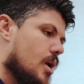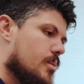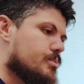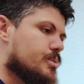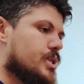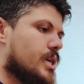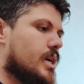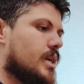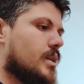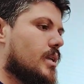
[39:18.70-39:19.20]

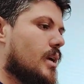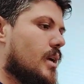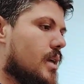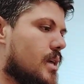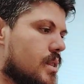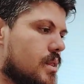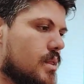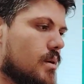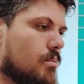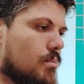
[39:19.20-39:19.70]
object,
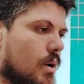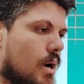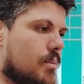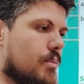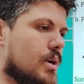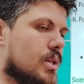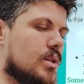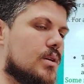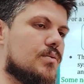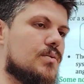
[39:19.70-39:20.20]
the
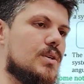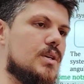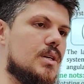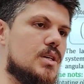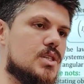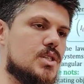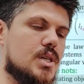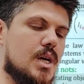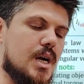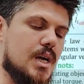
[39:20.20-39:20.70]
moment of
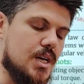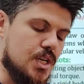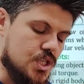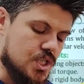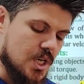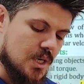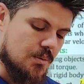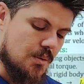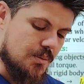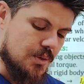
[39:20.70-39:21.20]
inertia,
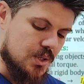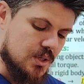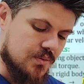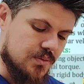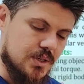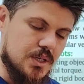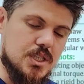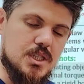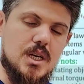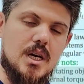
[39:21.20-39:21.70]
initial moment
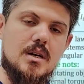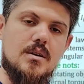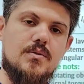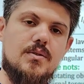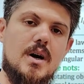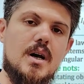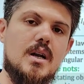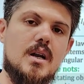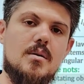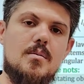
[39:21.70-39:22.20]
of inertia and
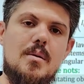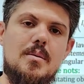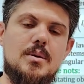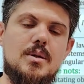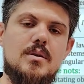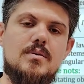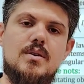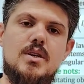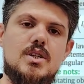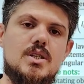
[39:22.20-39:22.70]
final
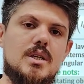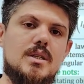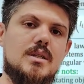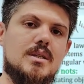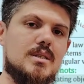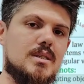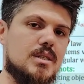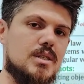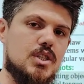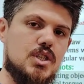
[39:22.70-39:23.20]
moment of inertia
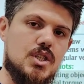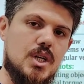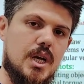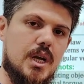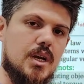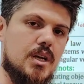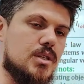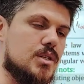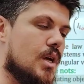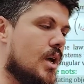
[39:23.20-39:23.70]
doesn't
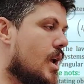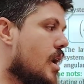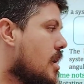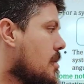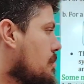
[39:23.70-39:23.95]
change.